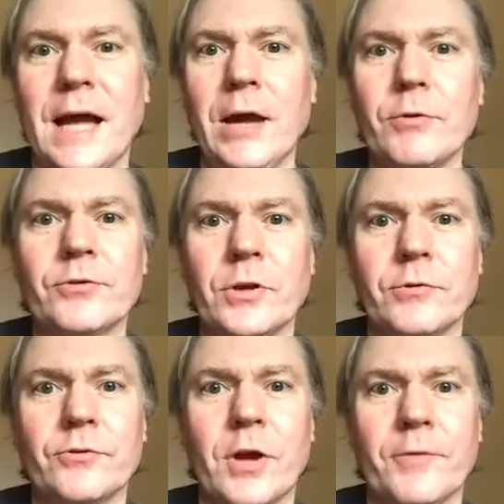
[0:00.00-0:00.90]
I always thought it
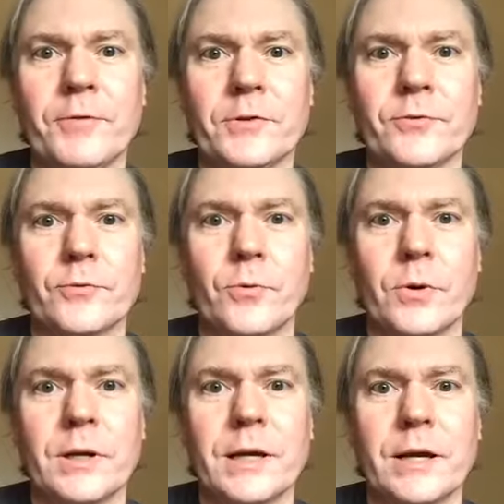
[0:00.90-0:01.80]
was an offensive
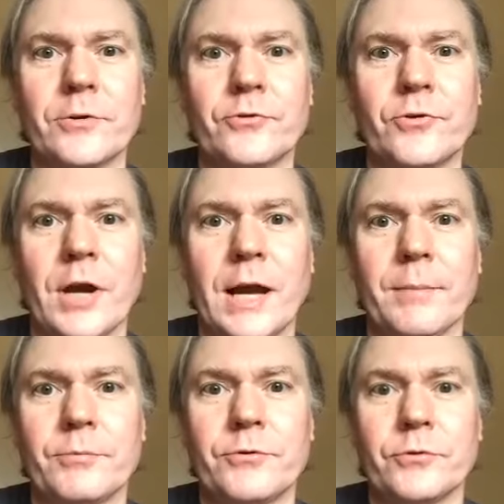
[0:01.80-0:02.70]
coordinator's
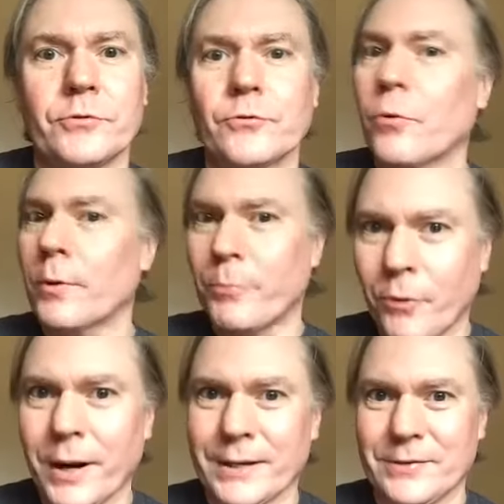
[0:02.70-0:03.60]
job to score
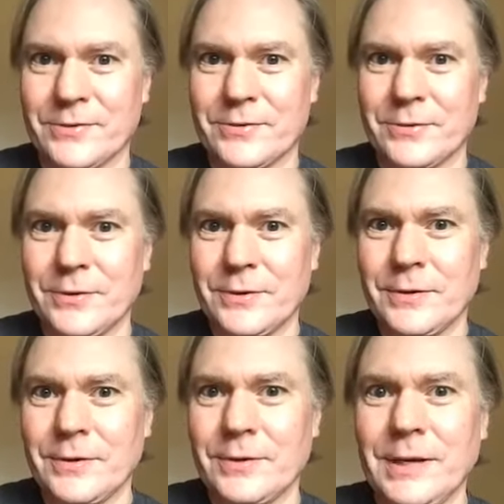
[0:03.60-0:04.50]
points
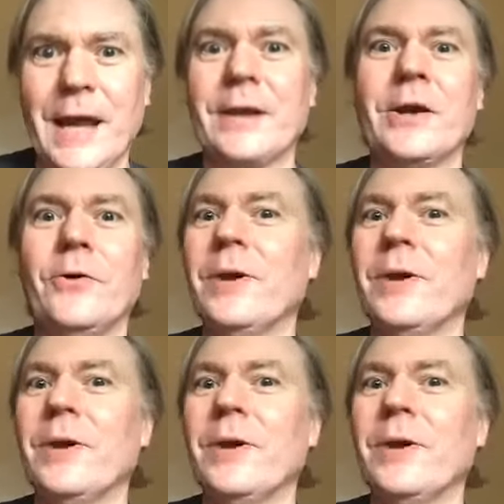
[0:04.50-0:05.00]
not go